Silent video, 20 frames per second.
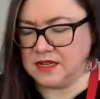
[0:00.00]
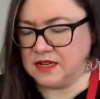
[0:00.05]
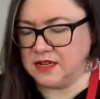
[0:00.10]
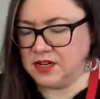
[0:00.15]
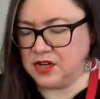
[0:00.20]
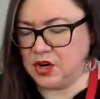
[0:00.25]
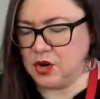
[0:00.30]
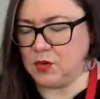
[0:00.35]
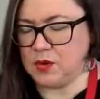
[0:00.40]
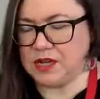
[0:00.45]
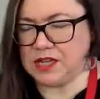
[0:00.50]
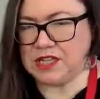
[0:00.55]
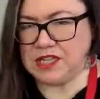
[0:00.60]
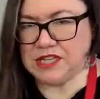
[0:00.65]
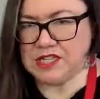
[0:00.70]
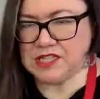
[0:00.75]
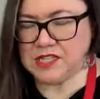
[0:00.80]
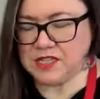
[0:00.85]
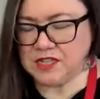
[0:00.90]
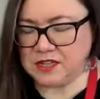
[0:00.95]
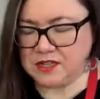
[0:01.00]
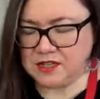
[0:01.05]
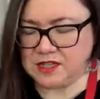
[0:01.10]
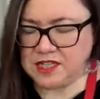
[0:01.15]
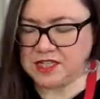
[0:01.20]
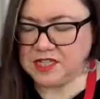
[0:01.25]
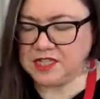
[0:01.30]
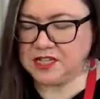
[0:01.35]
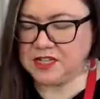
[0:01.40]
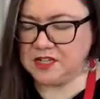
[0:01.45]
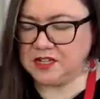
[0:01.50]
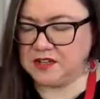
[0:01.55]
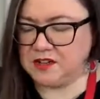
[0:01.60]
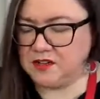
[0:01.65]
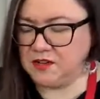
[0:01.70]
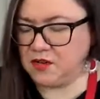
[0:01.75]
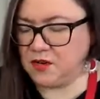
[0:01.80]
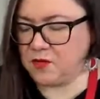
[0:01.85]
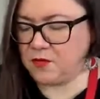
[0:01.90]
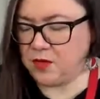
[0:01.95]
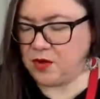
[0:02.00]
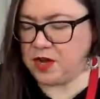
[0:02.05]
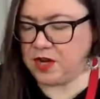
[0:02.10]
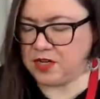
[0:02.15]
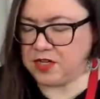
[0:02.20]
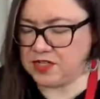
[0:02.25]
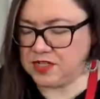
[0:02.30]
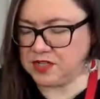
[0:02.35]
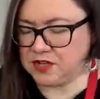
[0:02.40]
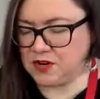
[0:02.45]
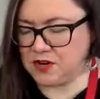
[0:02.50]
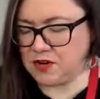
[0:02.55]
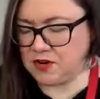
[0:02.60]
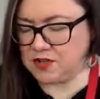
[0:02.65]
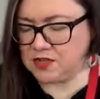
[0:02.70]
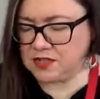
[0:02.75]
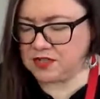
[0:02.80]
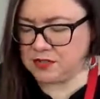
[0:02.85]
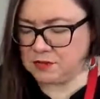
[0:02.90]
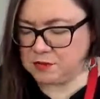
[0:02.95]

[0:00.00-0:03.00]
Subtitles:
knowing Lisa Irvine is an artist in